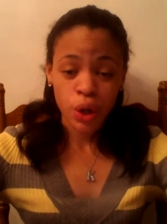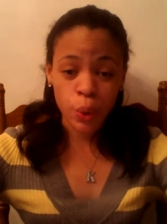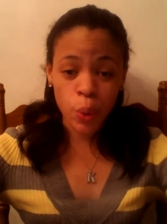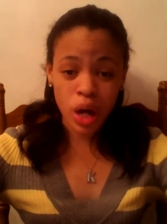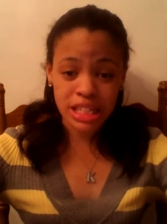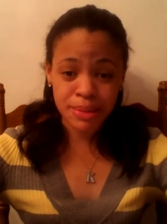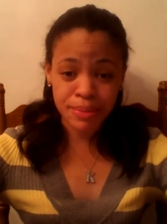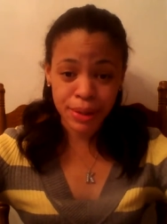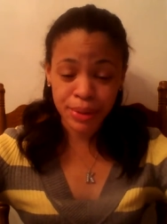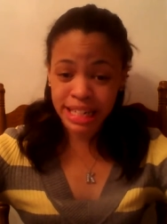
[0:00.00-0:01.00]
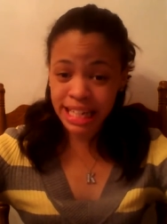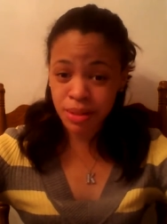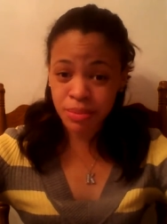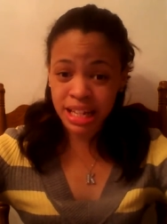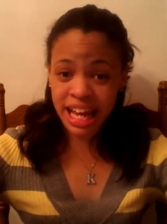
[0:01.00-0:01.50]
who want to be
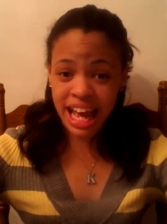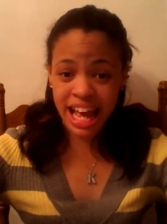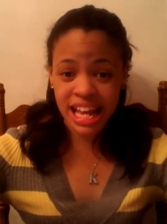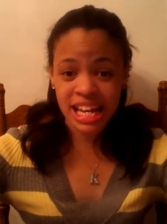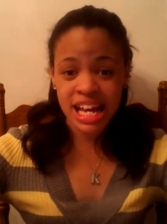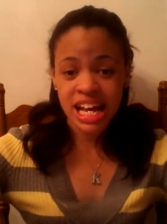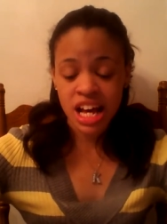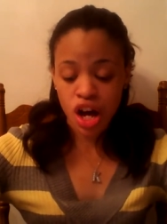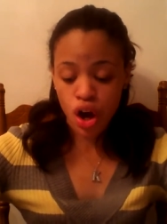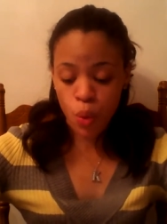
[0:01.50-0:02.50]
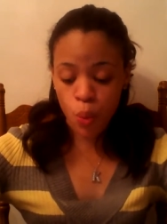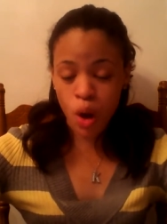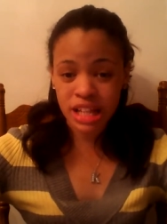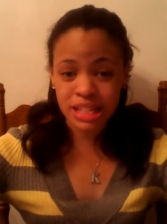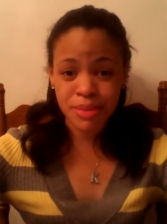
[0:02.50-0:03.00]
redeemed and
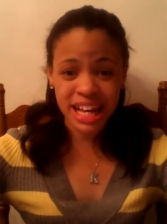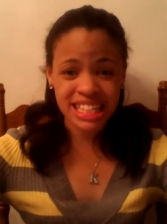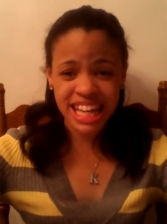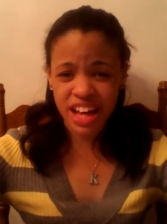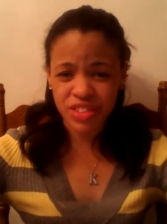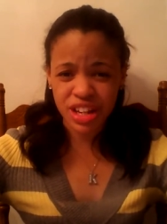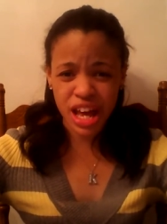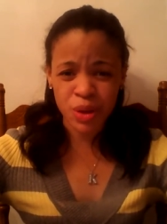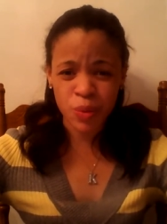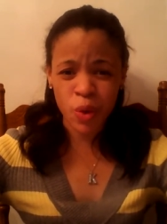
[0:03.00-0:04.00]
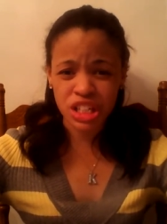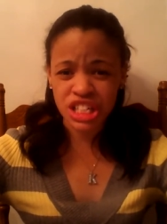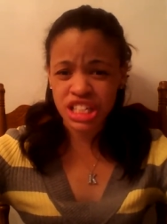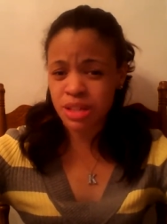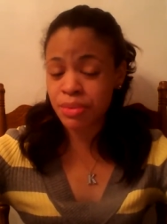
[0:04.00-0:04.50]
want to make it to heaven and you want
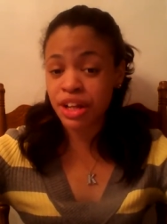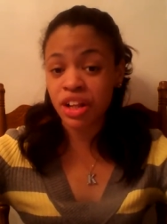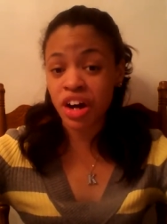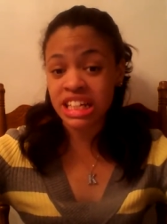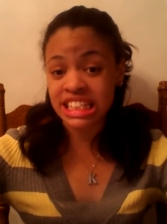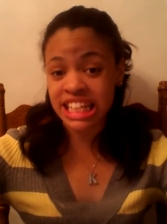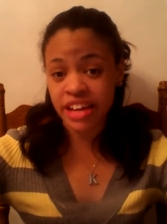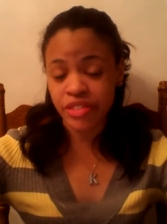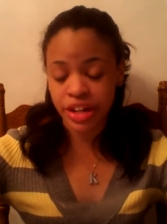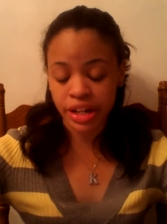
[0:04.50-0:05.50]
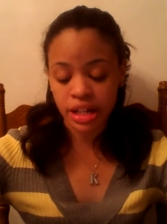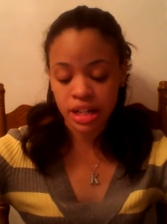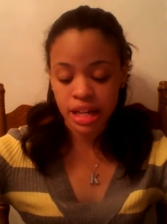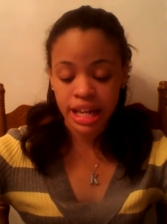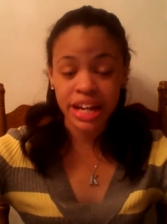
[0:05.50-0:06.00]
Jesus to be your Lord and Savior.
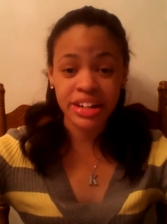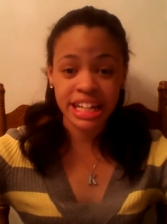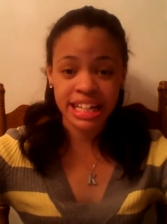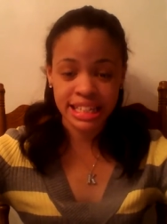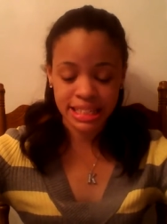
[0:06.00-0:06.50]
Here it is.